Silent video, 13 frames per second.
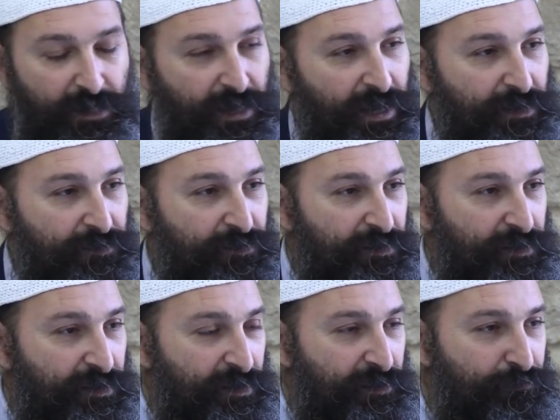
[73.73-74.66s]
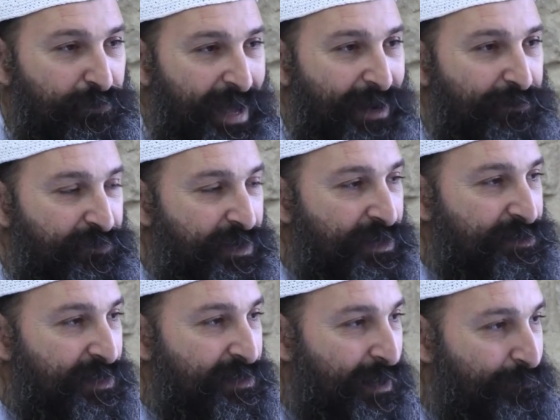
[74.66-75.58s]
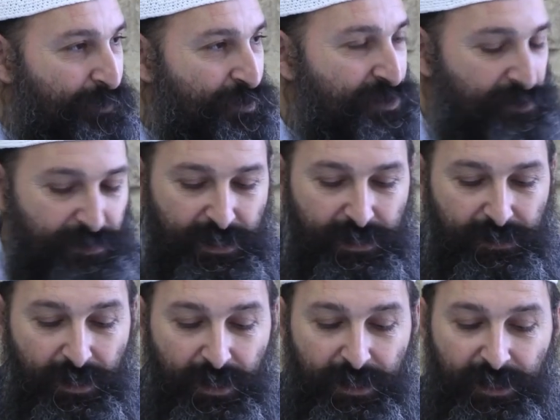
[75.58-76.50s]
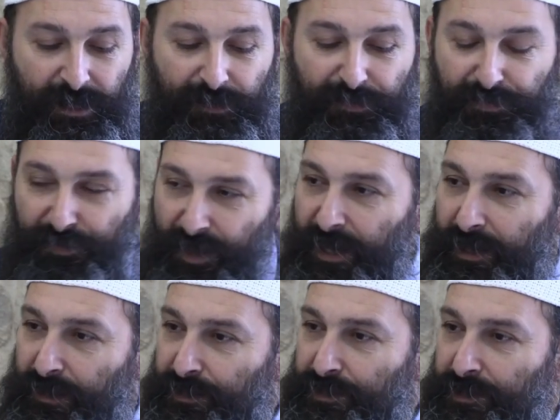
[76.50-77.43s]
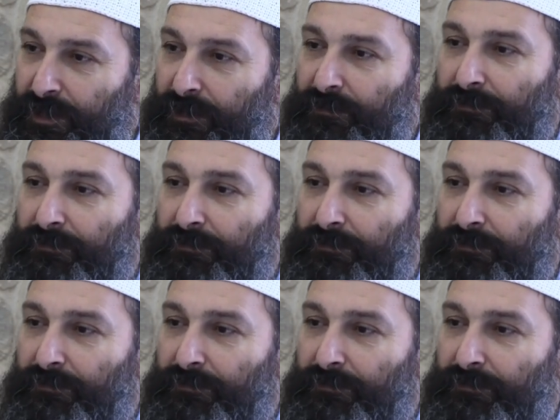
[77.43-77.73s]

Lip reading: and the bad things that person did, he thinks,